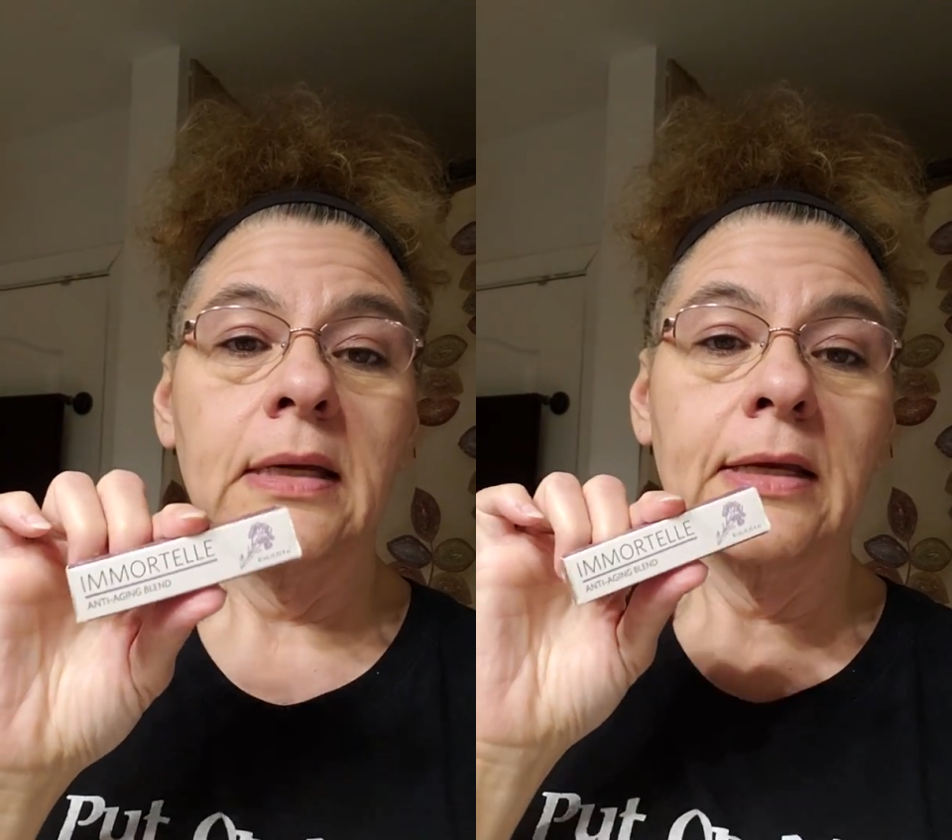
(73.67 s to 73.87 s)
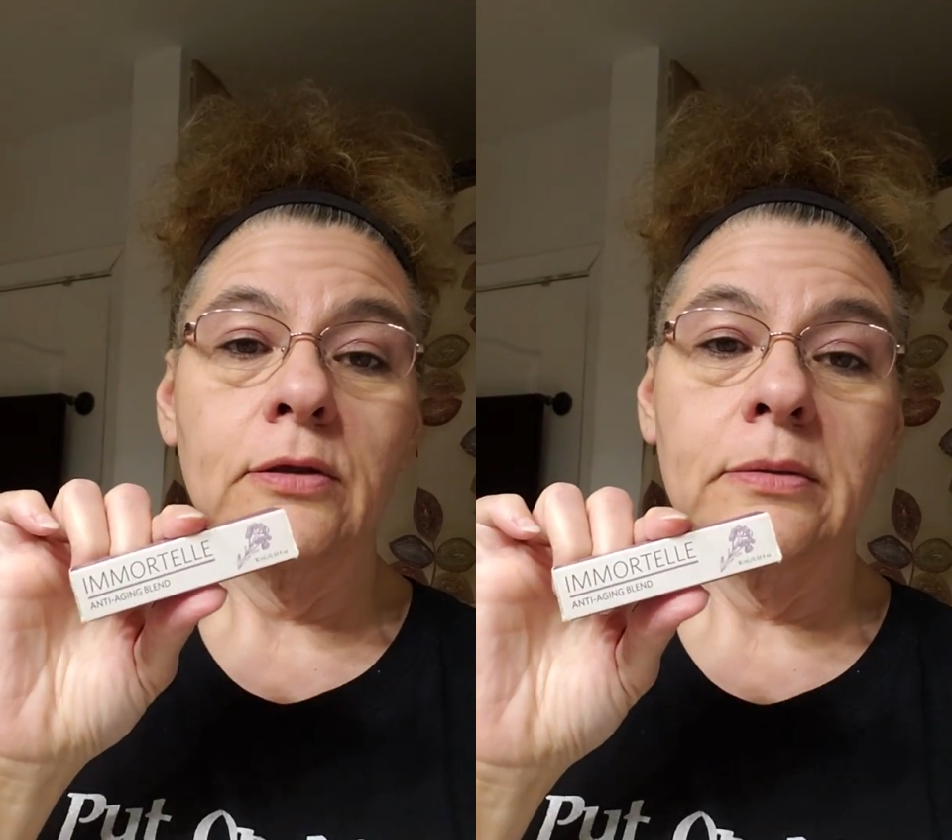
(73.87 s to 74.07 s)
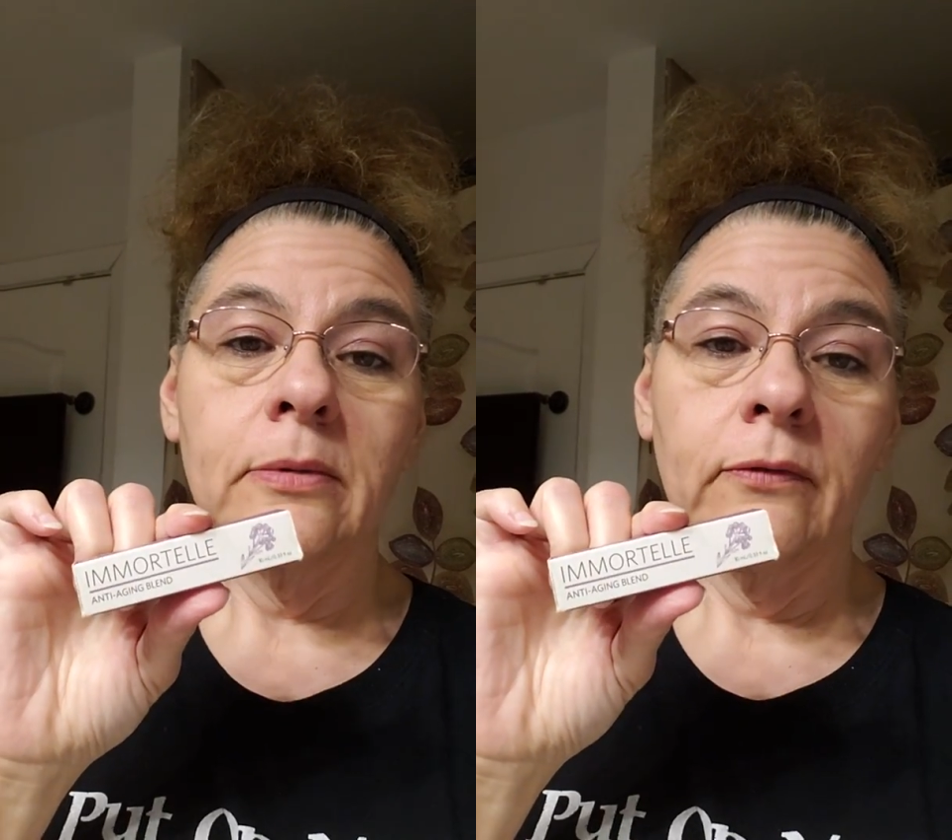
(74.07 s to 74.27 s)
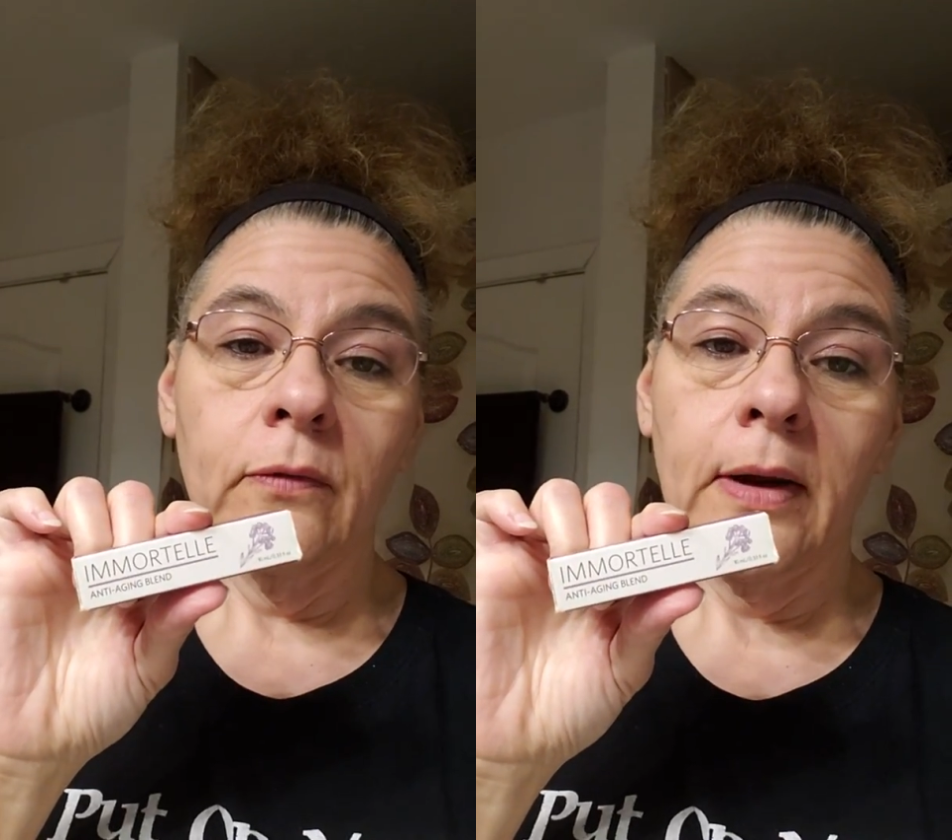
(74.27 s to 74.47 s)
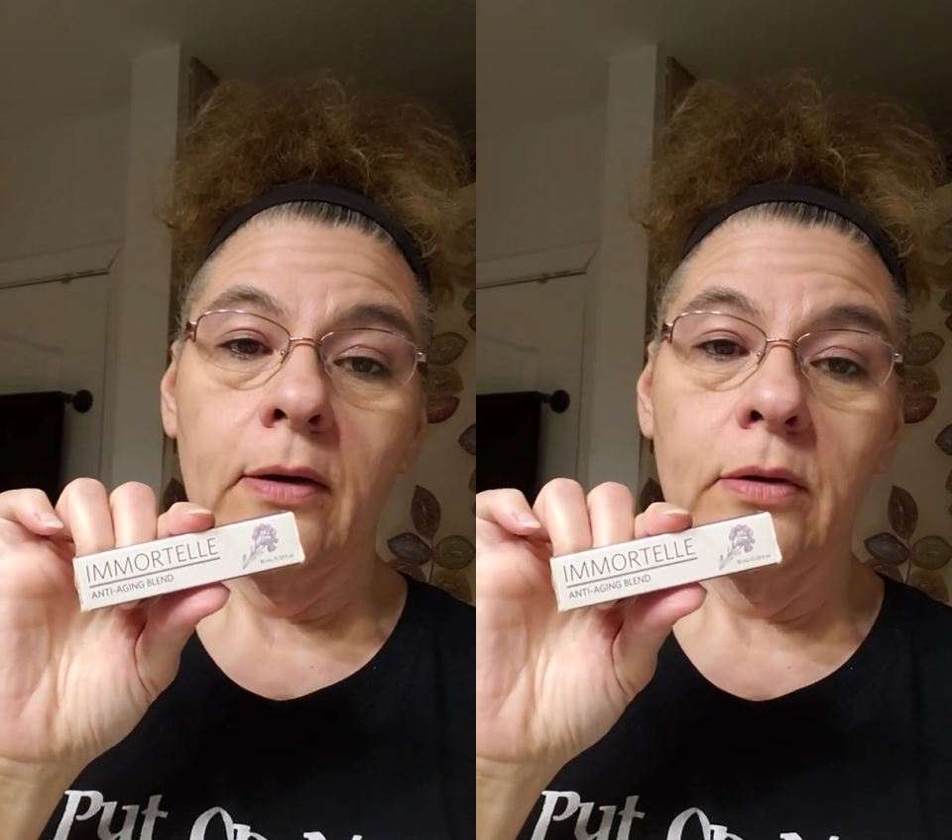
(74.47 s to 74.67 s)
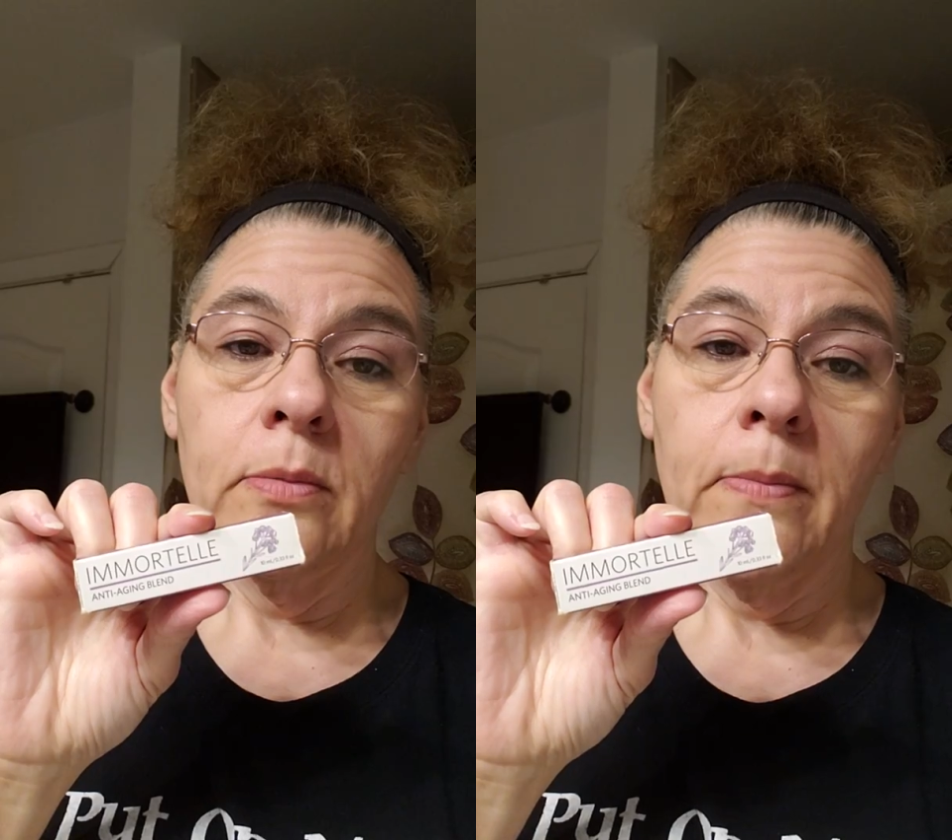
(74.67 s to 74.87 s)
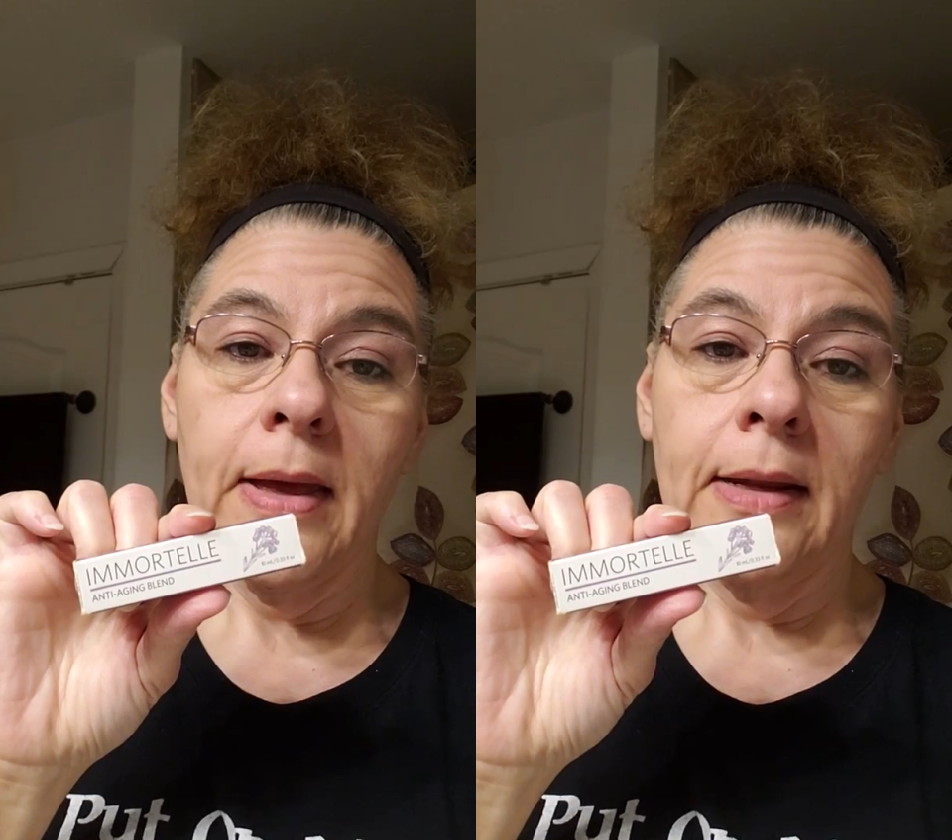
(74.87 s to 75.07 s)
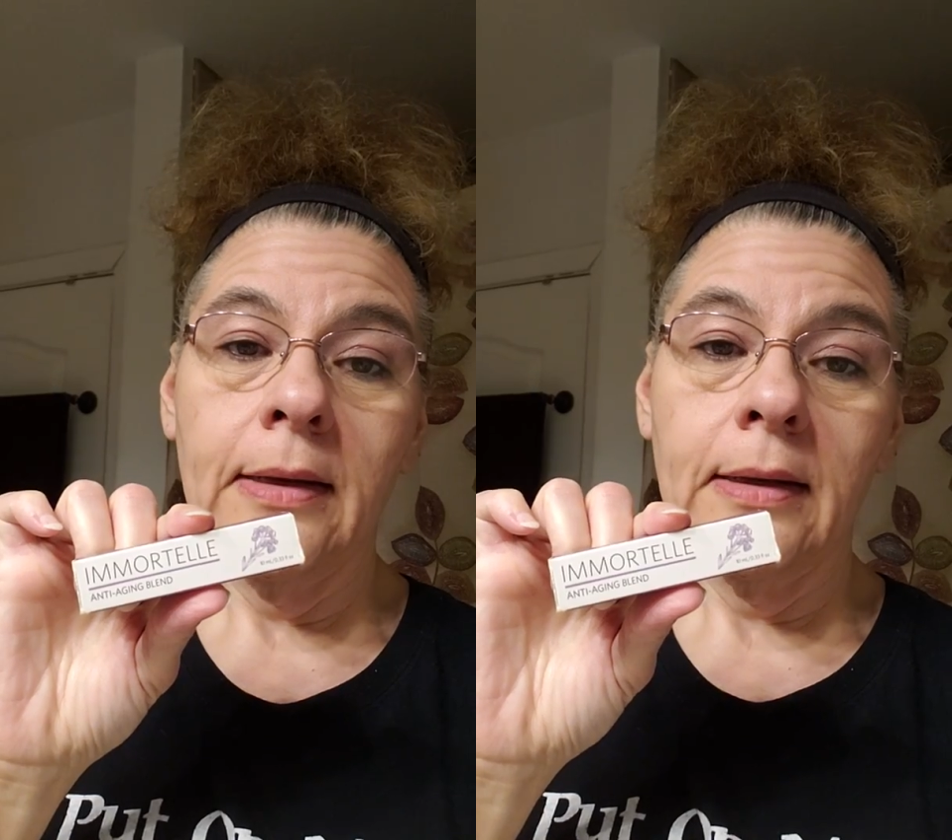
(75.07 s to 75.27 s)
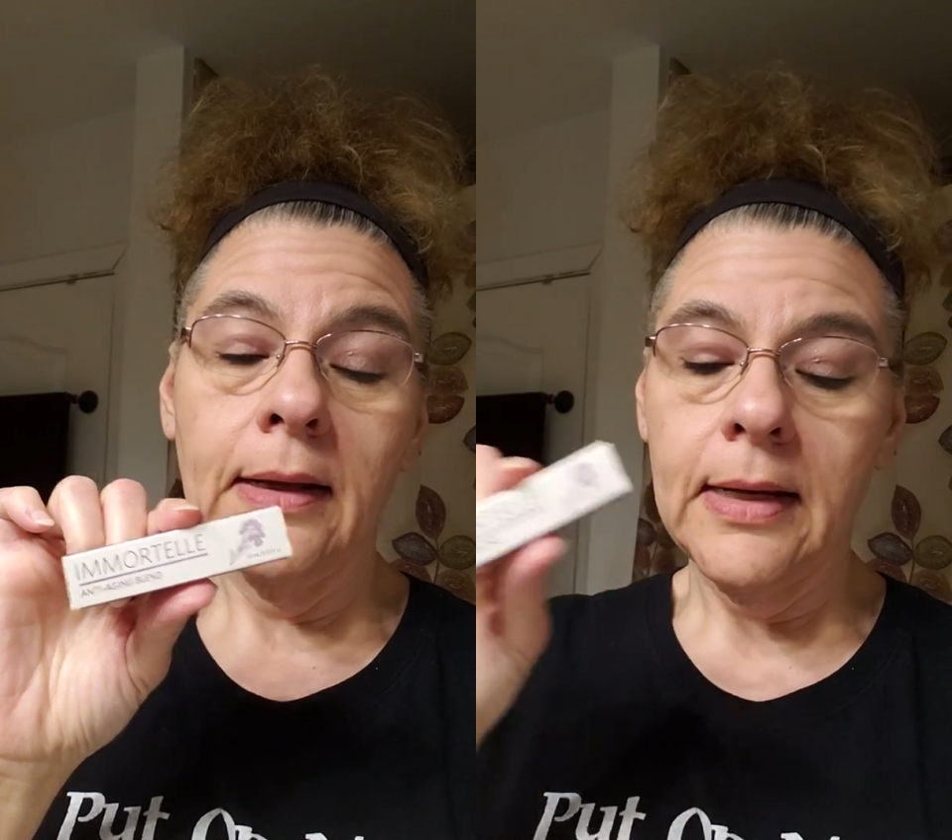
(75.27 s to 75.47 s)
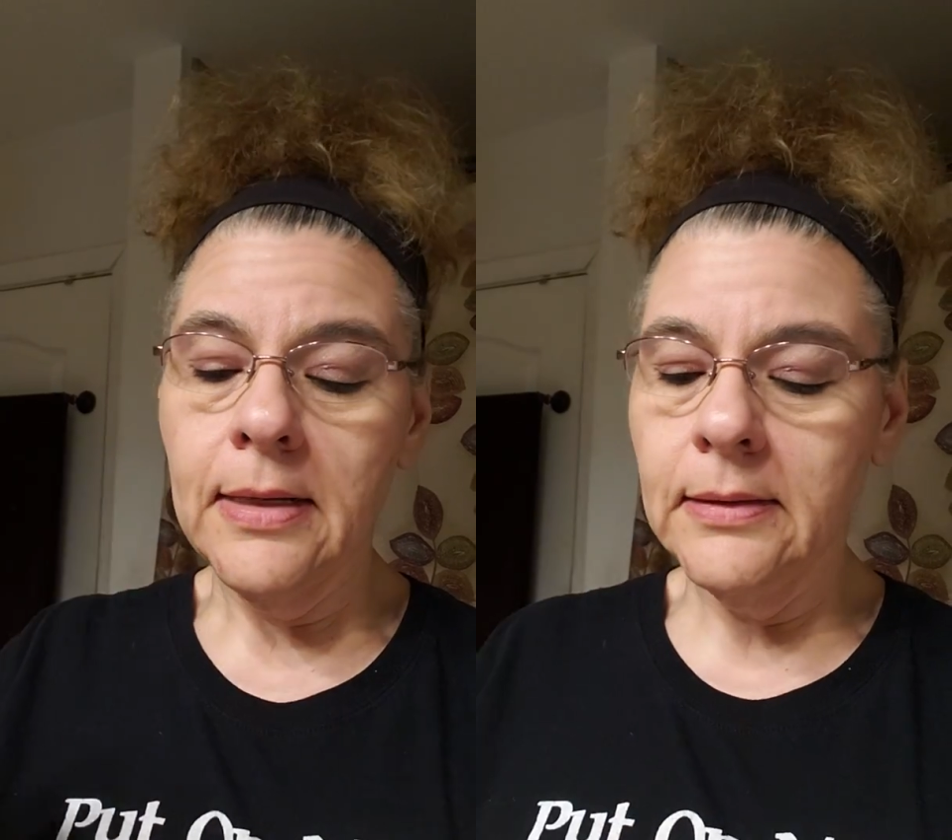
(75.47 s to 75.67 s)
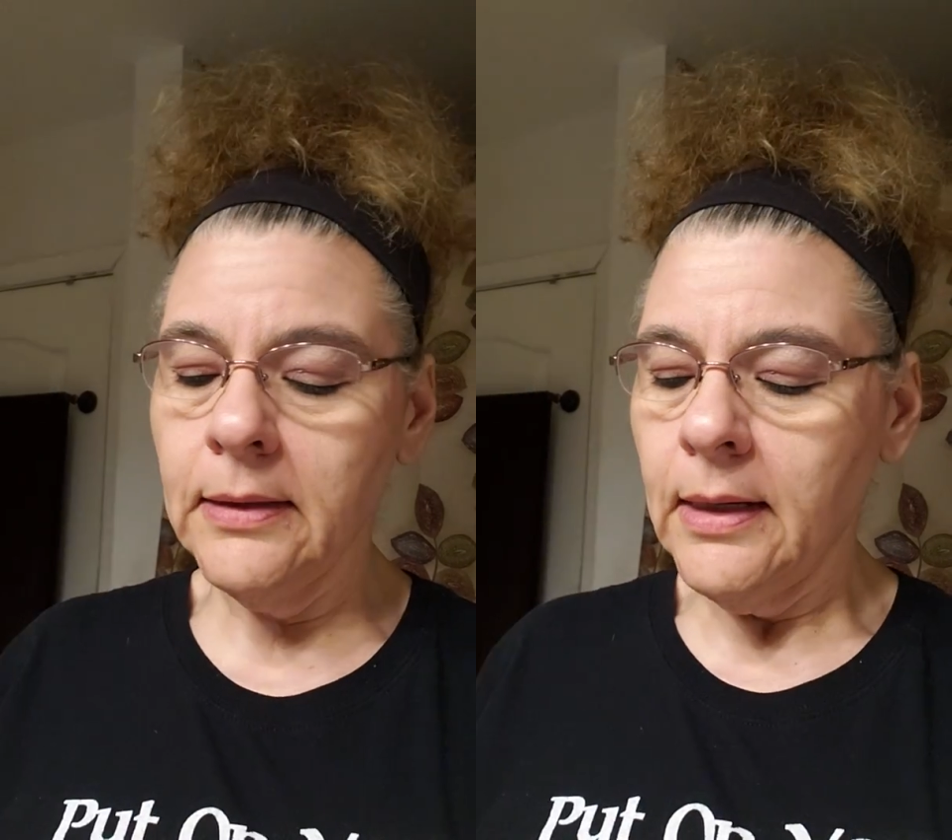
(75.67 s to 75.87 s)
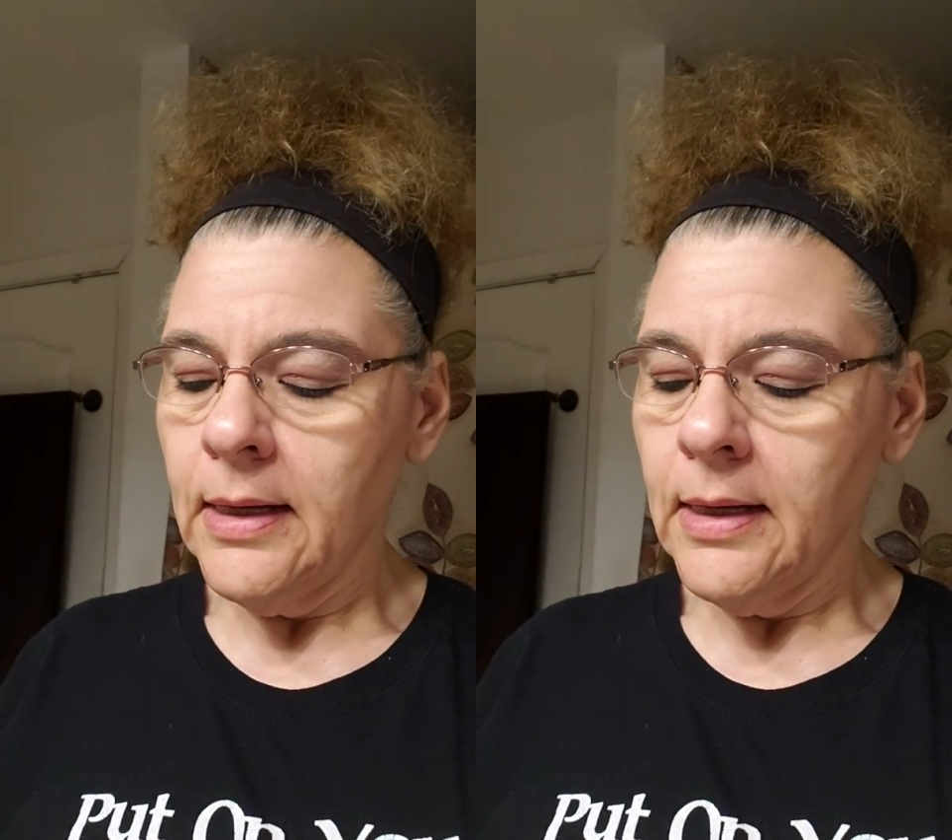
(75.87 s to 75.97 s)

I use it before I go to bed at night.